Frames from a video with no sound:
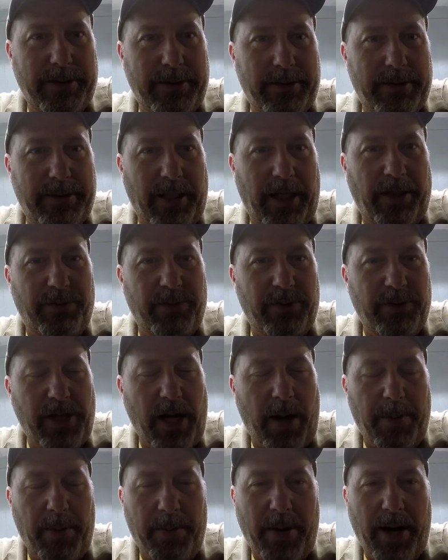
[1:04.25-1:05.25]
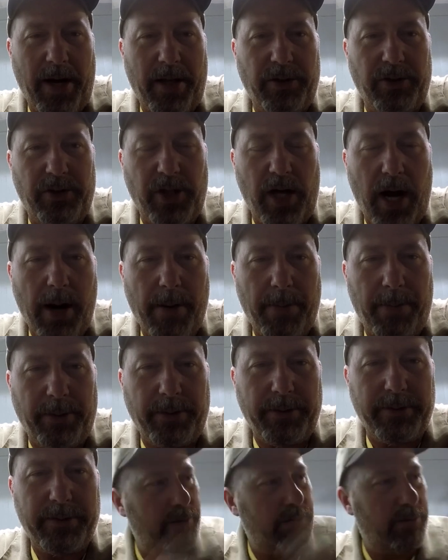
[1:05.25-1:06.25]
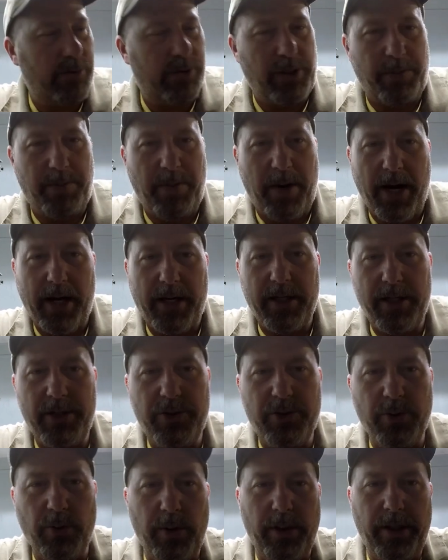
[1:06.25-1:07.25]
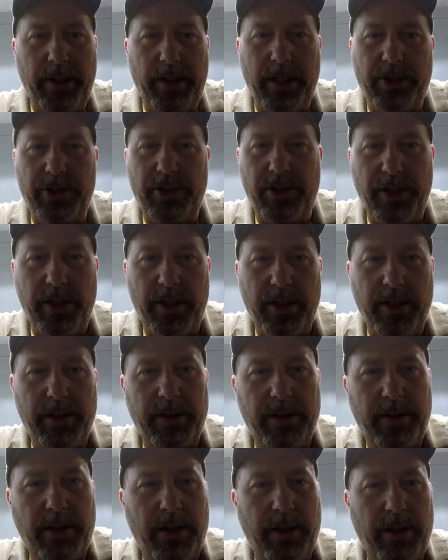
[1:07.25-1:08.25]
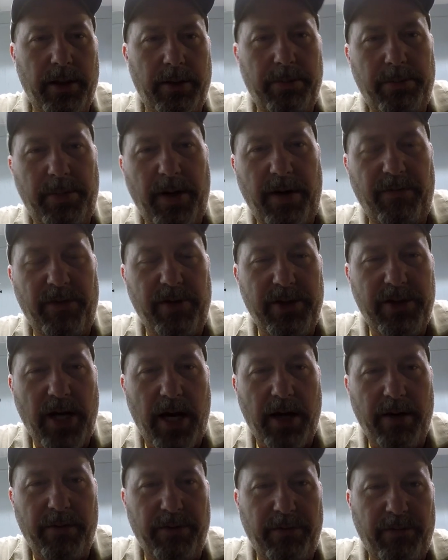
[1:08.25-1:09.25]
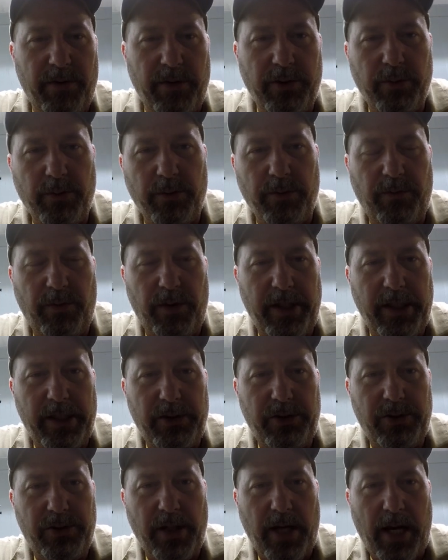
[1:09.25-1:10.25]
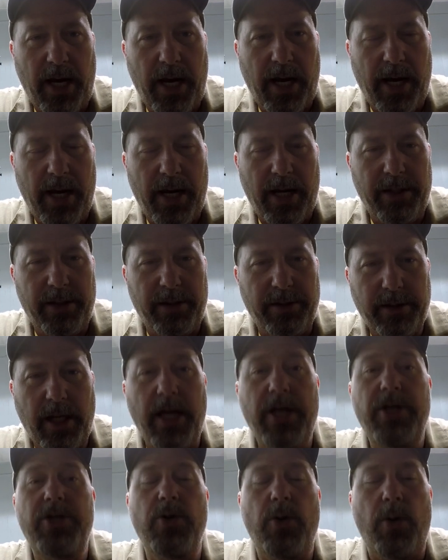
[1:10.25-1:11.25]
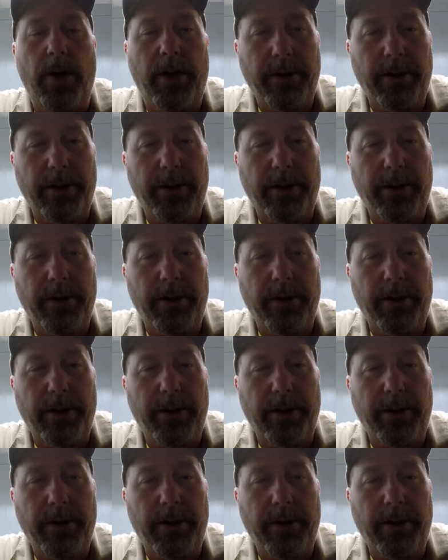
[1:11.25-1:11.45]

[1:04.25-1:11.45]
Thanks for stopping by the shop. Sit back and enjoy, get you a beverage out of the virtual fridge and enjoy.